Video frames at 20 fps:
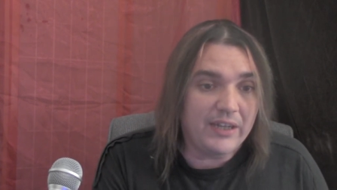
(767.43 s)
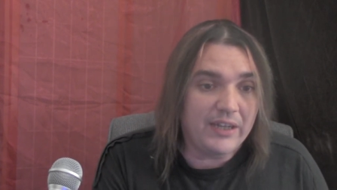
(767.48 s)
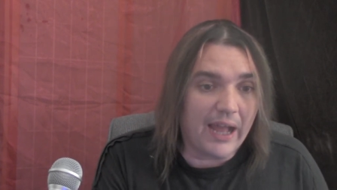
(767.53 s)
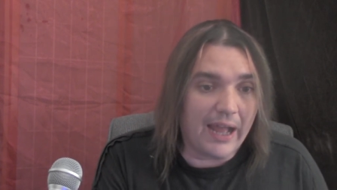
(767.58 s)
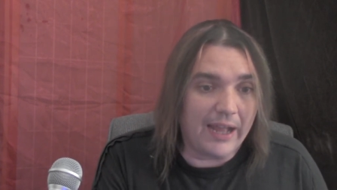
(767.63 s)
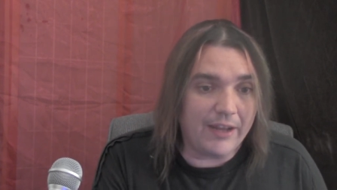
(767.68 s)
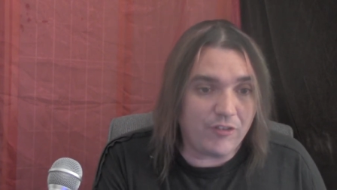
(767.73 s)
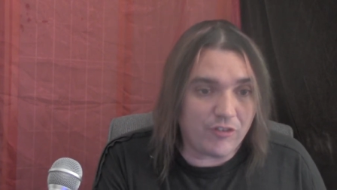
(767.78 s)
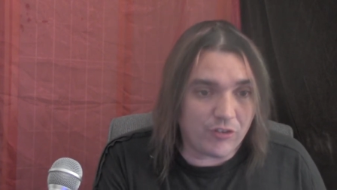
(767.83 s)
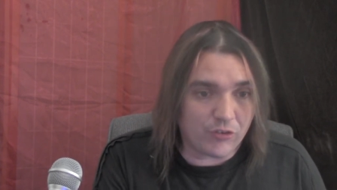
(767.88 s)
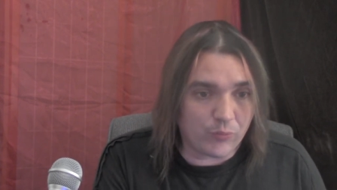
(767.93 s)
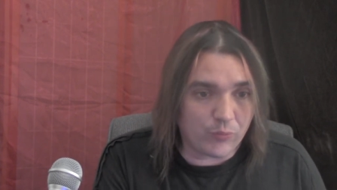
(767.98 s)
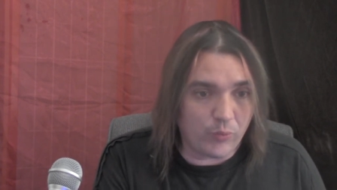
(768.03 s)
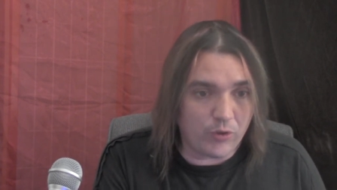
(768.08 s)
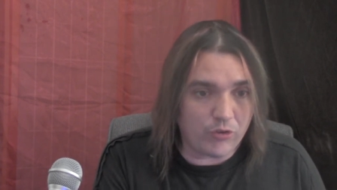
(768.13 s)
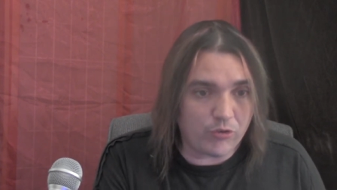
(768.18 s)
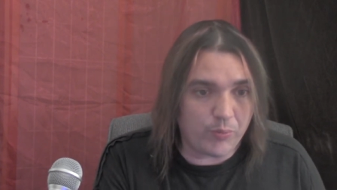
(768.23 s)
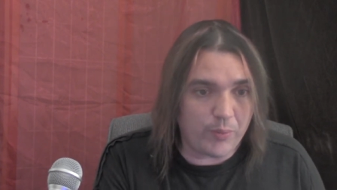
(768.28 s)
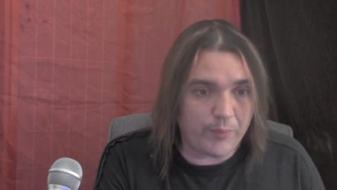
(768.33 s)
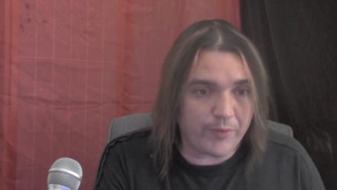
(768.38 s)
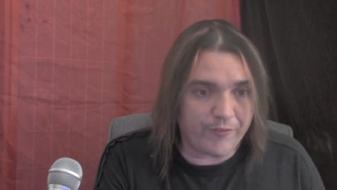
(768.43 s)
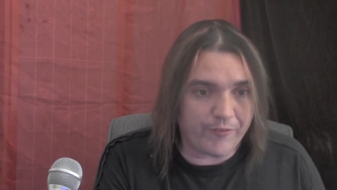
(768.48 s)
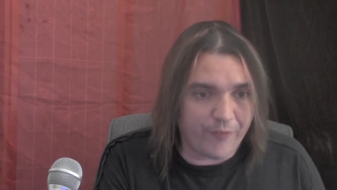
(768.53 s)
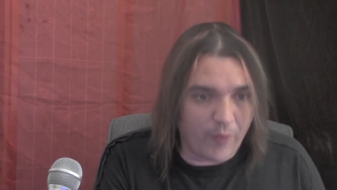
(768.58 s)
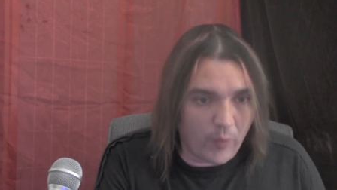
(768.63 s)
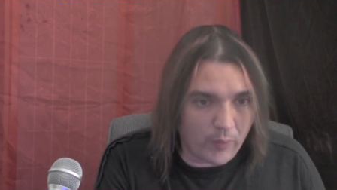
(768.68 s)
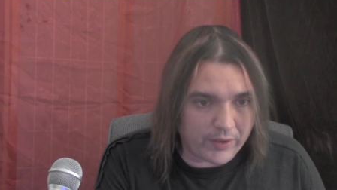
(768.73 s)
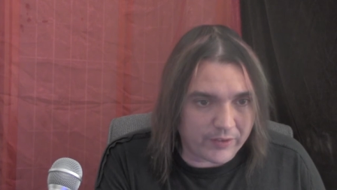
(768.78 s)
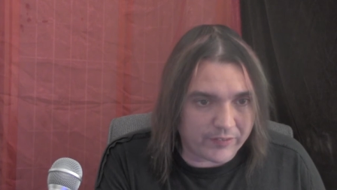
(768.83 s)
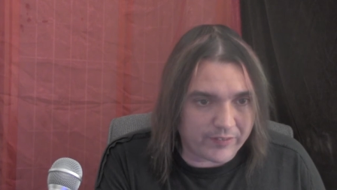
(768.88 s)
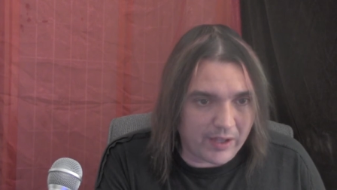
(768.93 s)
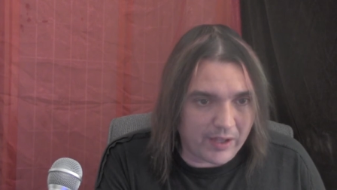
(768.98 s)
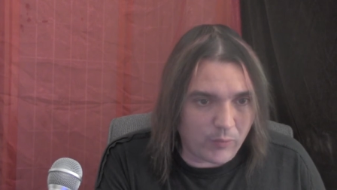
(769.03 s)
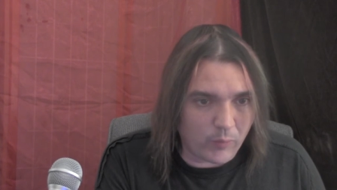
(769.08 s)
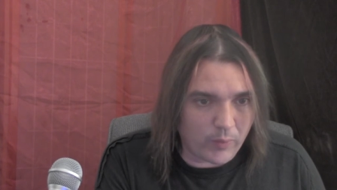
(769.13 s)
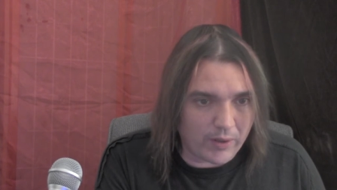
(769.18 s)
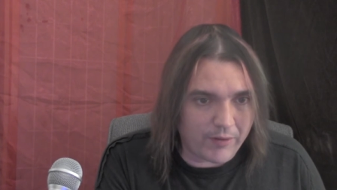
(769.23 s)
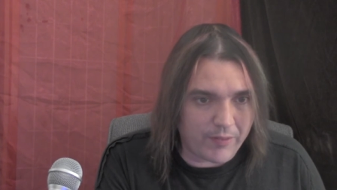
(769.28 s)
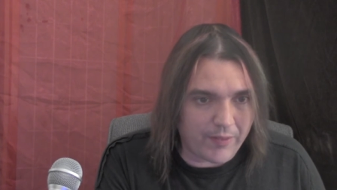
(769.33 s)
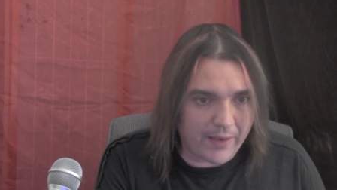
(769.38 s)
I just wish we would focus on
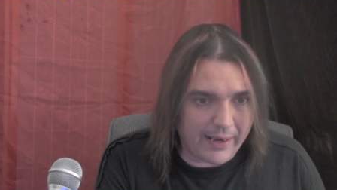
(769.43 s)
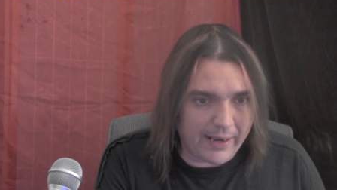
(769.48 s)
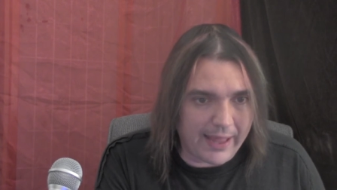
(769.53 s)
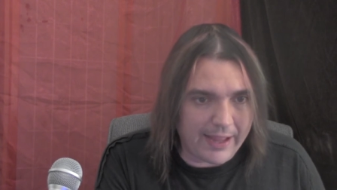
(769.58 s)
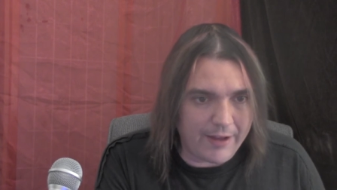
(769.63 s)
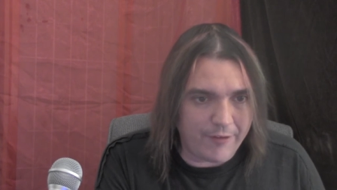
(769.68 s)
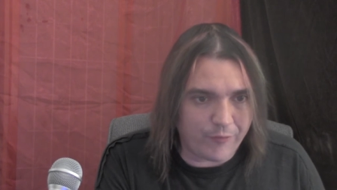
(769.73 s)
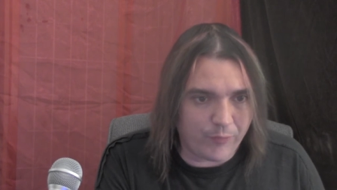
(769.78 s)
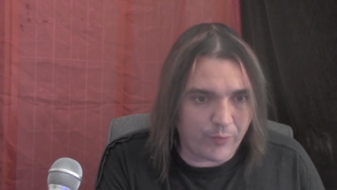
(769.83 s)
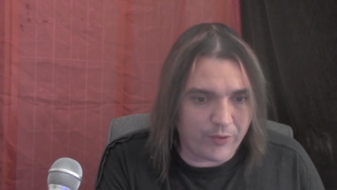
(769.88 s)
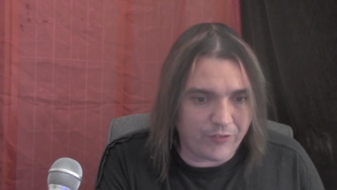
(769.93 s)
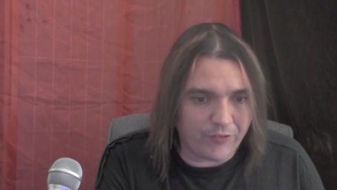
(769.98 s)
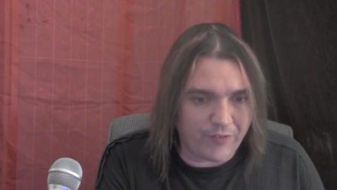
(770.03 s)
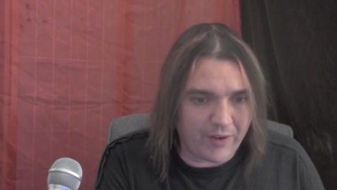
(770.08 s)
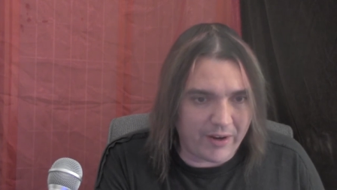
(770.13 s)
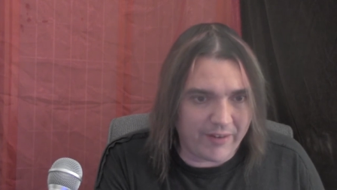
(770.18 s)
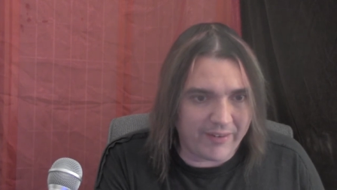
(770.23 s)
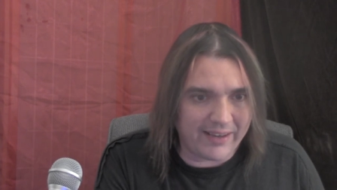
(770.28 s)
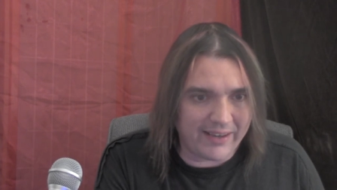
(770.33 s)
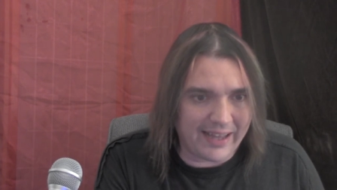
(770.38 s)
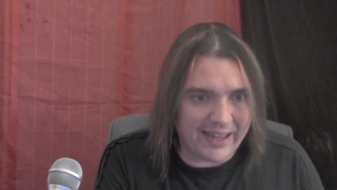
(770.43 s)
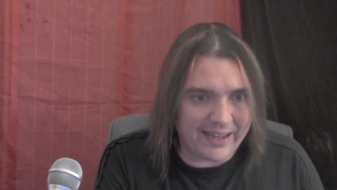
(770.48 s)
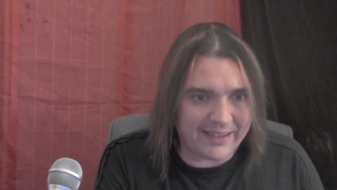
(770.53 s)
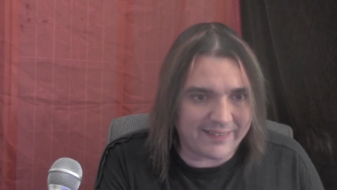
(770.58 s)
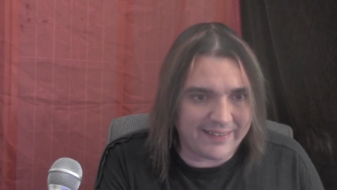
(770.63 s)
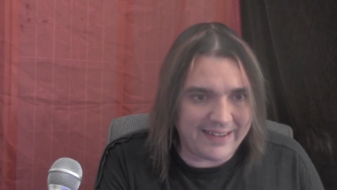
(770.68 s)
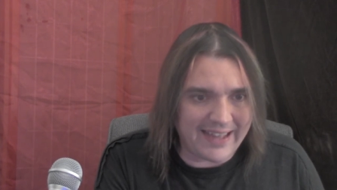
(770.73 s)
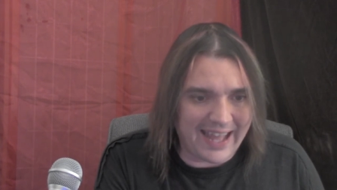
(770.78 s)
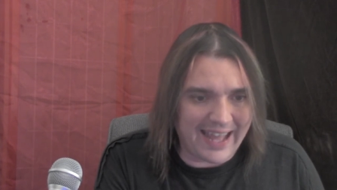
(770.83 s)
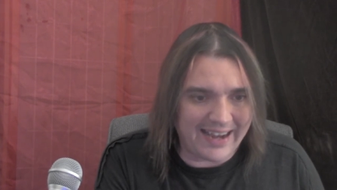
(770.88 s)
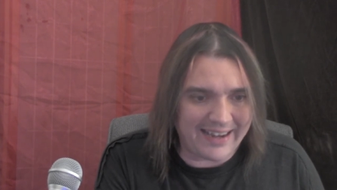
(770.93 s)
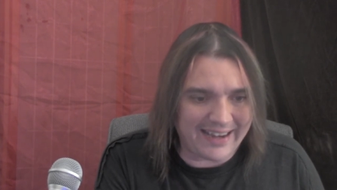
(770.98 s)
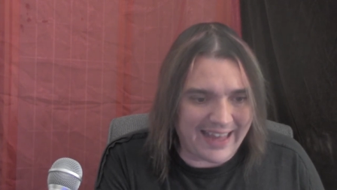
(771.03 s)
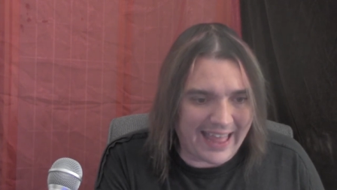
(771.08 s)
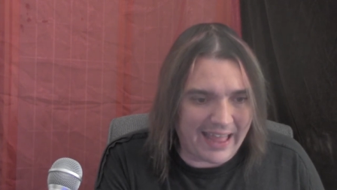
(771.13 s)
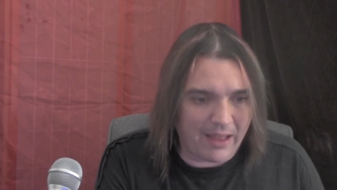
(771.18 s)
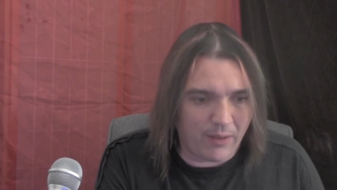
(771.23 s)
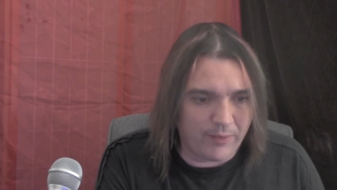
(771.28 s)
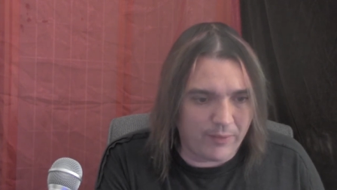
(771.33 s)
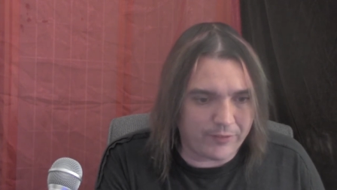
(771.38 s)
where the life was very likely at
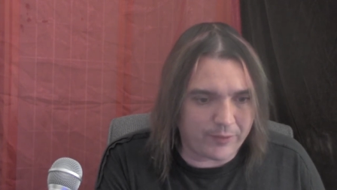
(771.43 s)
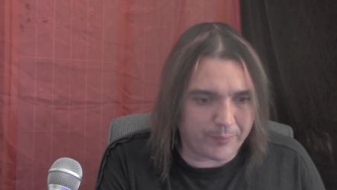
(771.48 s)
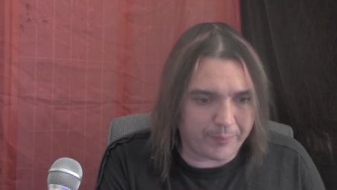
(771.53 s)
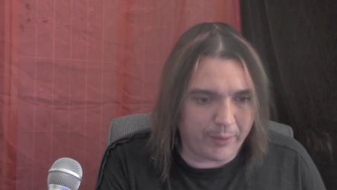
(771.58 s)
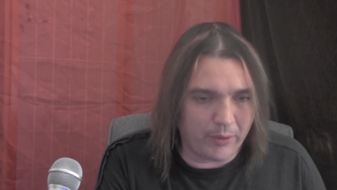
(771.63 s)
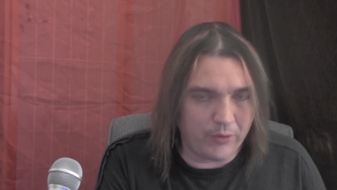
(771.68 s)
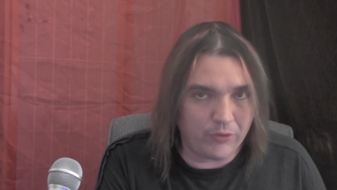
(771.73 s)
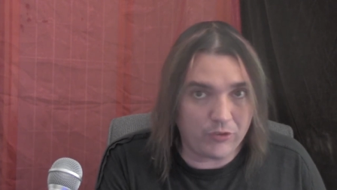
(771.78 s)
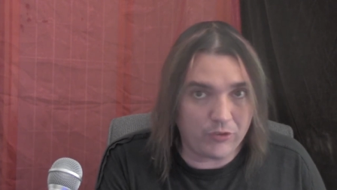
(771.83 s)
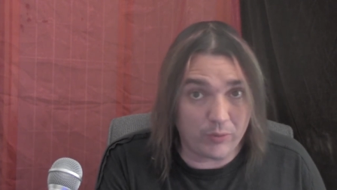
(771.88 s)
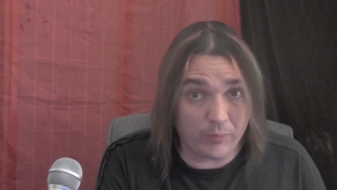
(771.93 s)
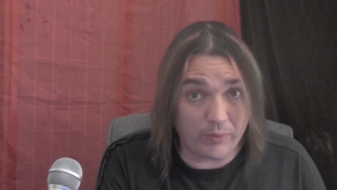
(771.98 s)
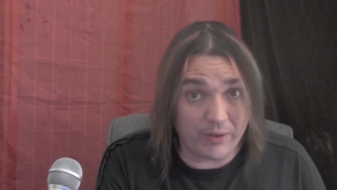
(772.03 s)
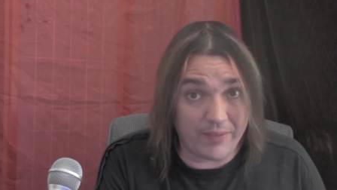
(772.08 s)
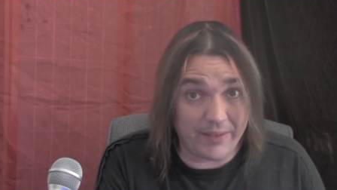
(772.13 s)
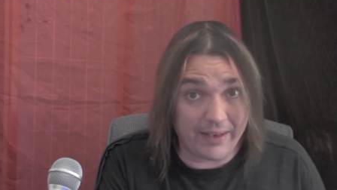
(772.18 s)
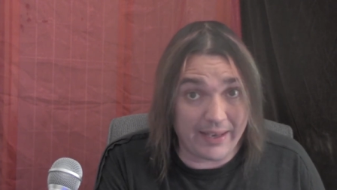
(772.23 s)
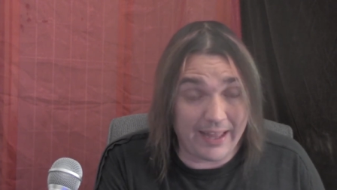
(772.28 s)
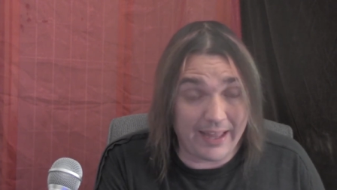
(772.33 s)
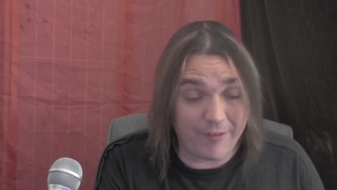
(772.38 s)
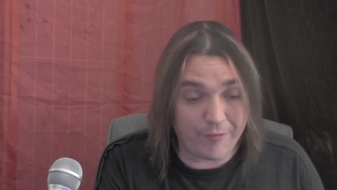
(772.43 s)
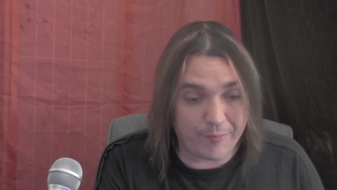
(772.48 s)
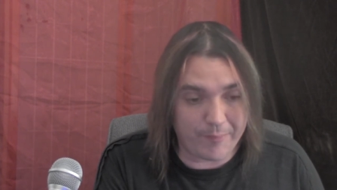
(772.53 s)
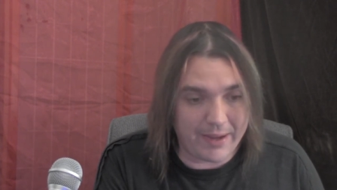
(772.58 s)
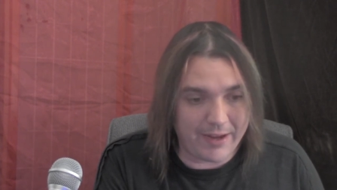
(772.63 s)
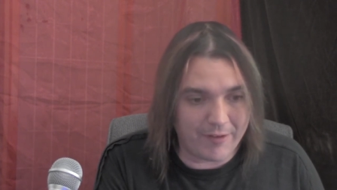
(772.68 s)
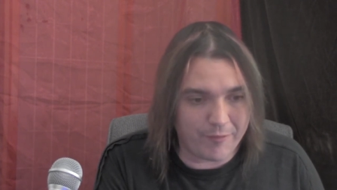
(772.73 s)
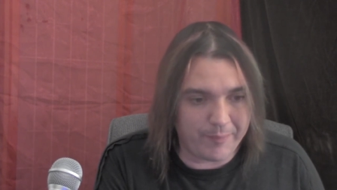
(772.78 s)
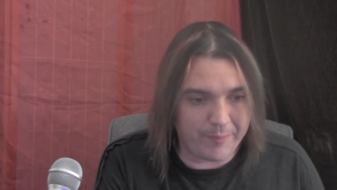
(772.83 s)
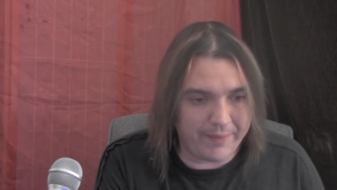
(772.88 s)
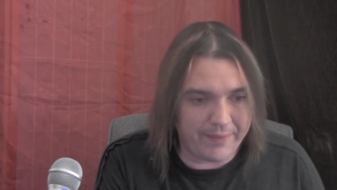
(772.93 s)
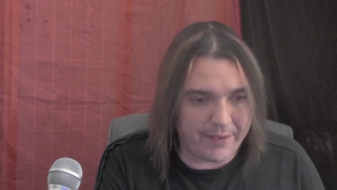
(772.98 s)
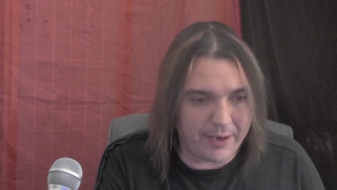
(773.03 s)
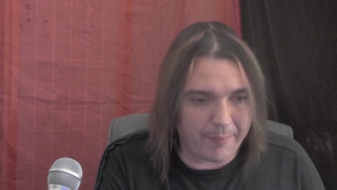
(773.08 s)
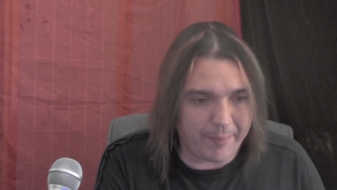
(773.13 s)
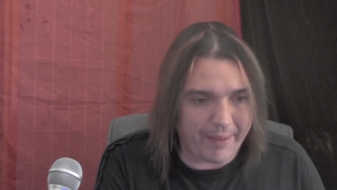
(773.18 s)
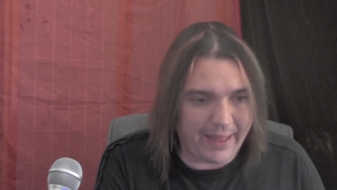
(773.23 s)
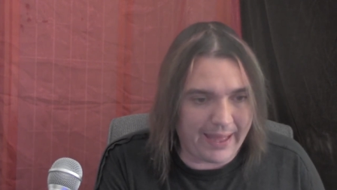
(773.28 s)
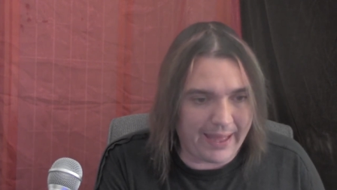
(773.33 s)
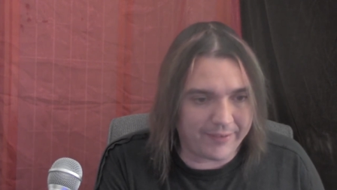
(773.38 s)
now, as opposed to where the life may have been in the
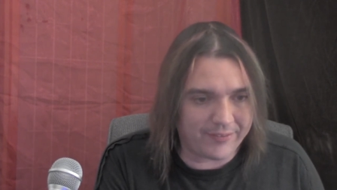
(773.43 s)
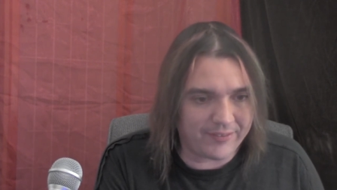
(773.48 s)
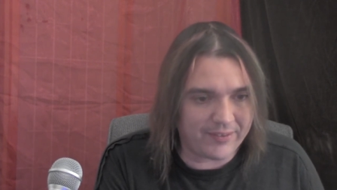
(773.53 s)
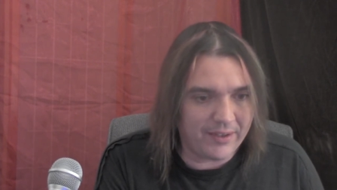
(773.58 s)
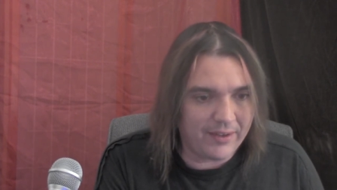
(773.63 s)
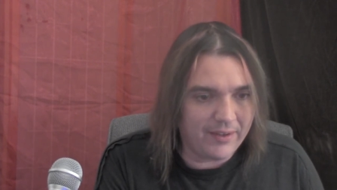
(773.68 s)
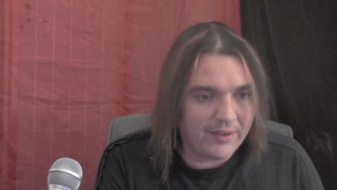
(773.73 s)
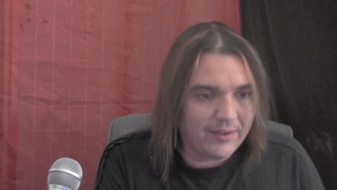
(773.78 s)
past.